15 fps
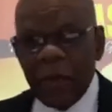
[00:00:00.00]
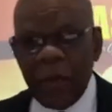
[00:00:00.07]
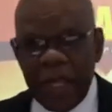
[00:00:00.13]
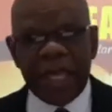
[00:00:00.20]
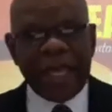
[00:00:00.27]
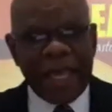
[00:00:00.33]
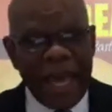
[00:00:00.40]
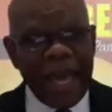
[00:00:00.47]

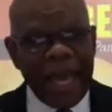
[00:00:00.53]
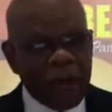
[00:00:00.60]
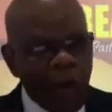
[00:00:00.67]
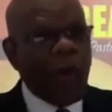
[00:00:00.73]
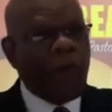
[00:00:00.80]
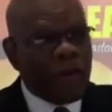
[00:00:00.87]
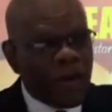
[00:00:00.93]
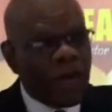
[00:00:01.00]
we can
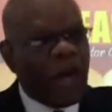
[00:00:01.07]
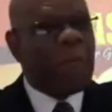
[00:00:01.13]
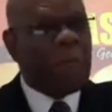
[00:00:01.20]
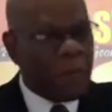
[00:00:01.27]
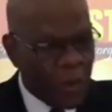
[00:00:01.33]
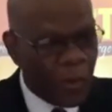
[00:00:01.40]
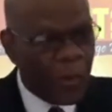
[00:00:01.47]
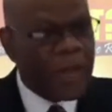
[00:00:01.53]

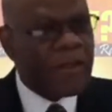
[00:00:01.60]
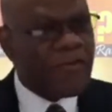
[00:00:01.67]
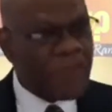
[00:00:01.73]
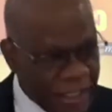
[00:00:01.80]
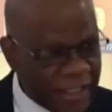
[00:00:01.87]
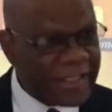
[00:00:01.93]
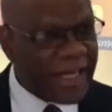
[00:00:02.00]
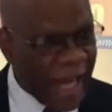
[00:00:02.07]
overcome when the
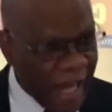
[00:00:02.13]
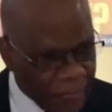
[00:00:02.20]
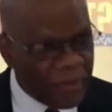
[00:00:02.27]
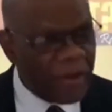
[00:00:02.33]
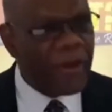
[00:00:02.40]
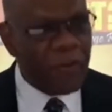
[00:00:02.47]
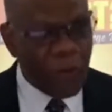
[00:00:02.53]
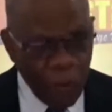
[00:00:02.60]
real time
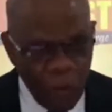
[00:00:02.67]
for